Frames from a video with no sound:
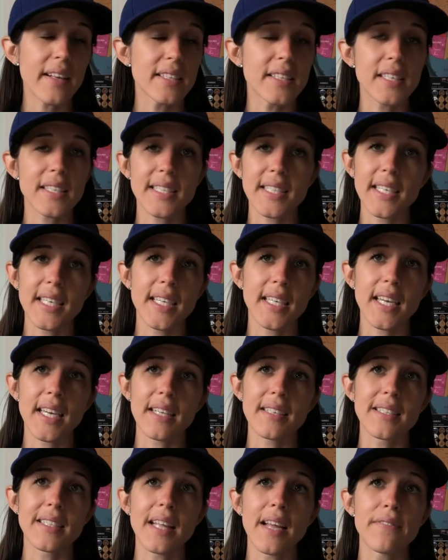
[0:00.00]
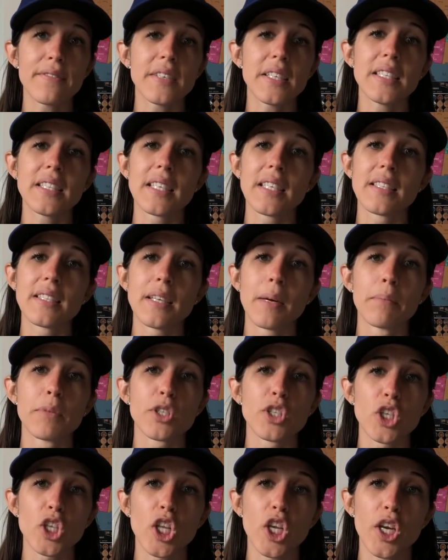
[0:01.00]
that doesn't hit against lefties, his
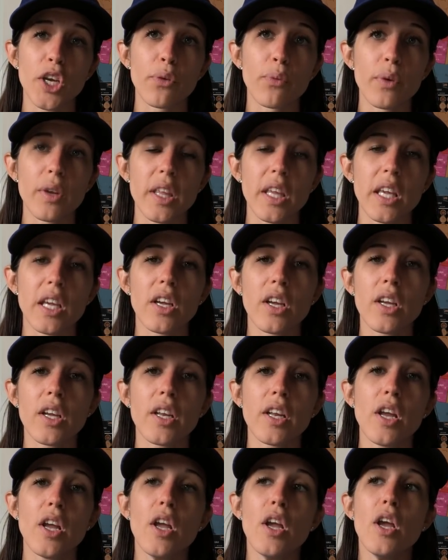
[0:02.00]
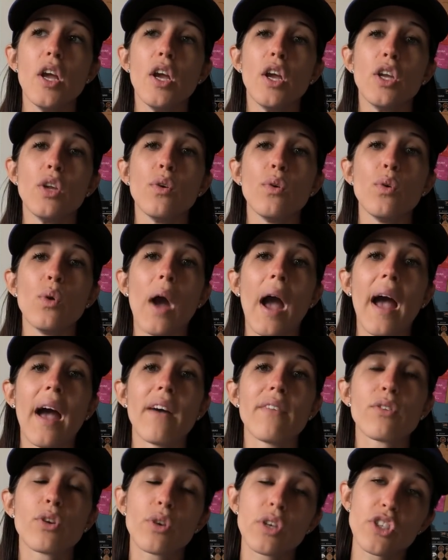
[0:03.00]
numbers are looking really good. You
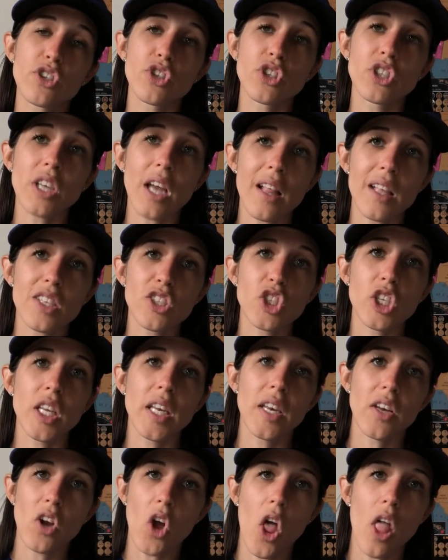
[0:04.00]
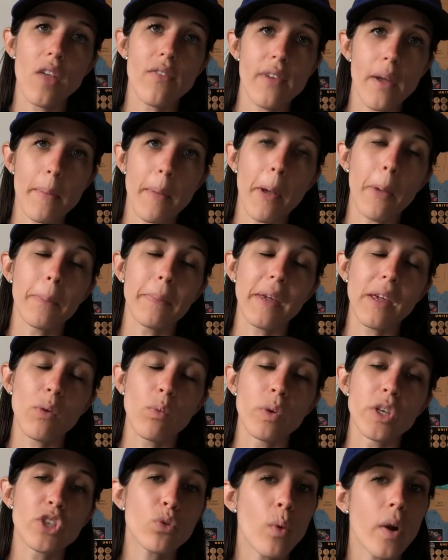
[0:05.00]
have Christian Yelich leading all of MLB
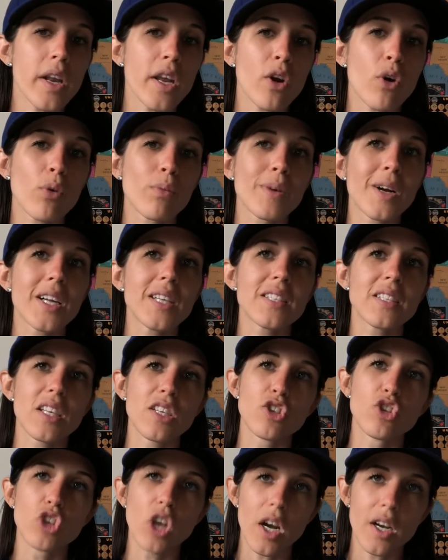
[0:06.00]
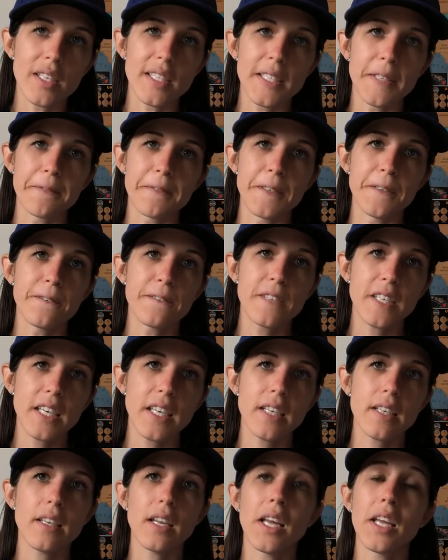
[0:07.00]
with 20 home runs, and Joc's at
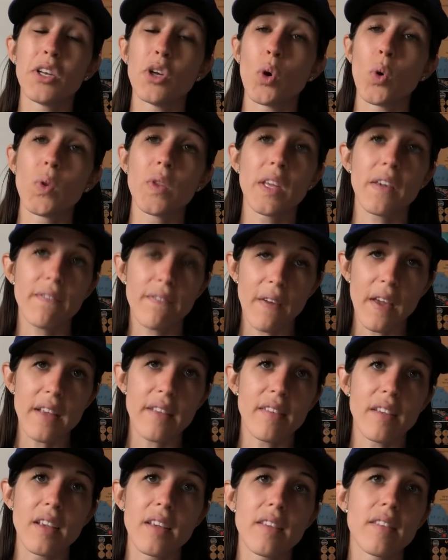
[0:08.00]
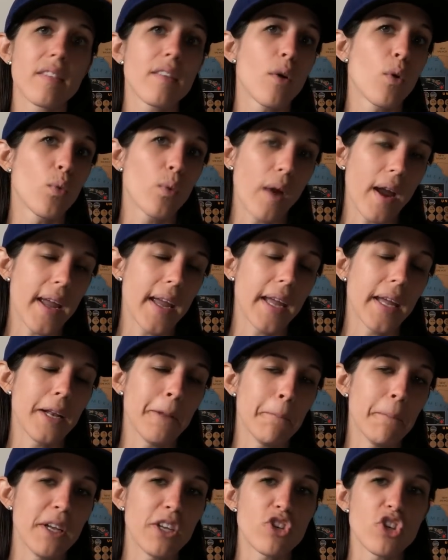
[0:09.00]
15, and only faces
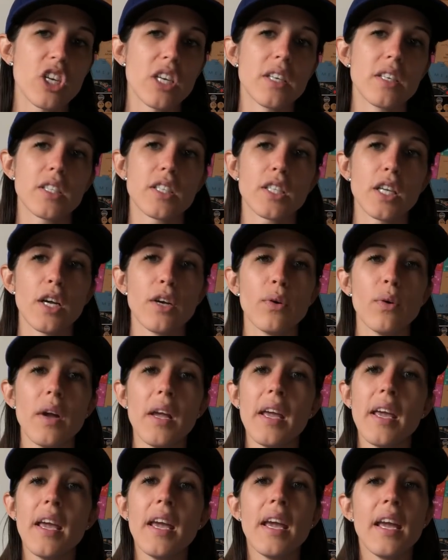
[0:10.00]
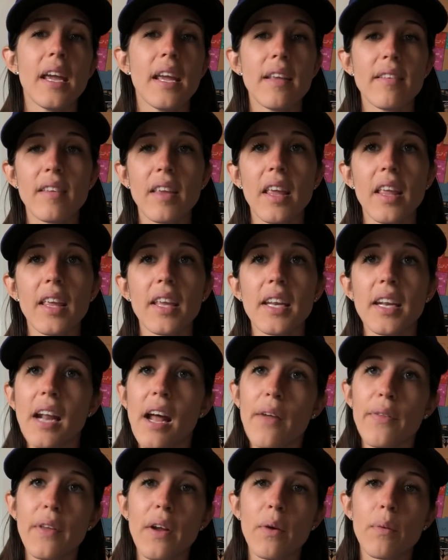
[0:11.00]
right-handed pitching, so he's killing it
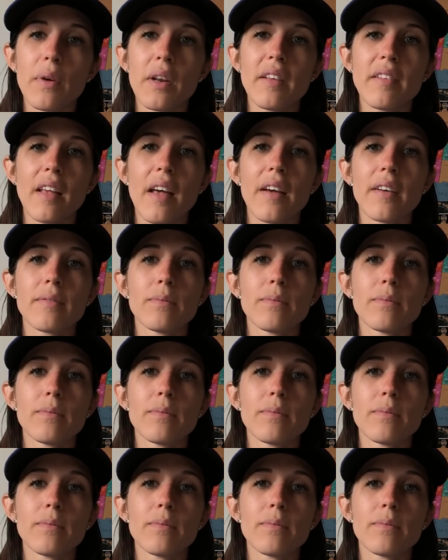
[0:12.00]
out there when he is